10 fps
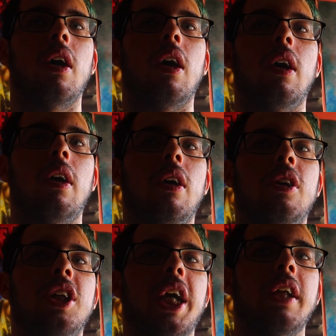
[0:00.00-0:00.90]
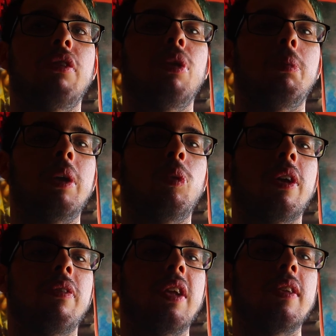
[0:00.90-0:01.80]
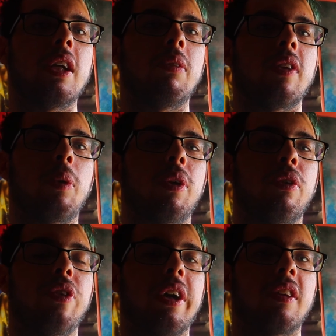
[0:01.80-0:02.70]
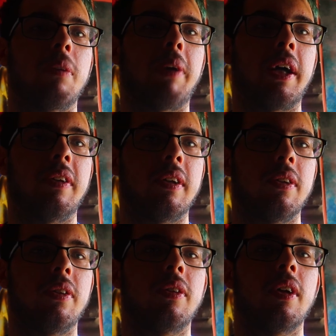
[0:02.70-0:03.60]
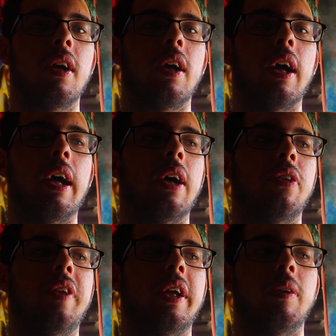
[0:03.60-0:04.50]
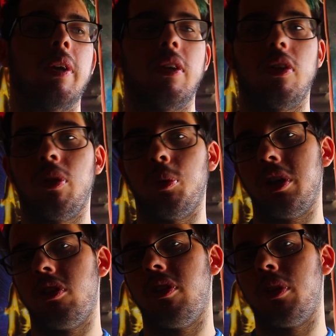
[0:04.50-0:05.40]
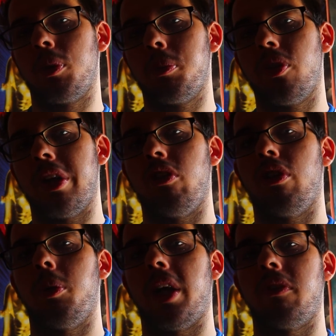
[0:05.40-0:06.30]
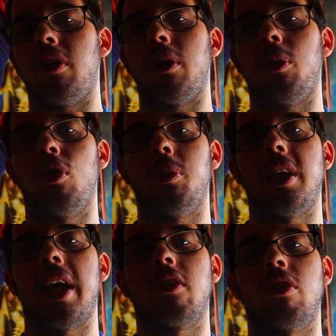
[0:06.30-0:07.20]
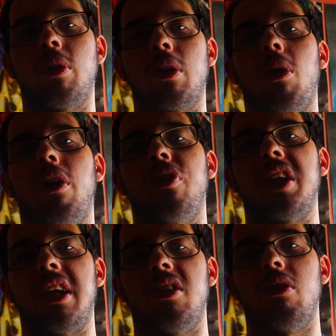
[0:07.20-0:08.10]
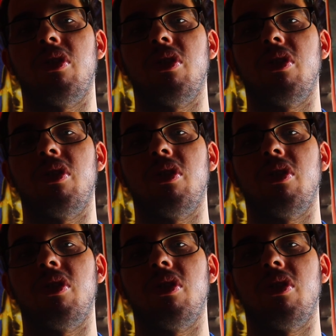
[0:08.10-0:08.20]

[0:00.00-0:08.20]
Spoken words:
Sheriff would be one of the teams that were affected by this, as to reach the group stage they would have to go to an extra qualification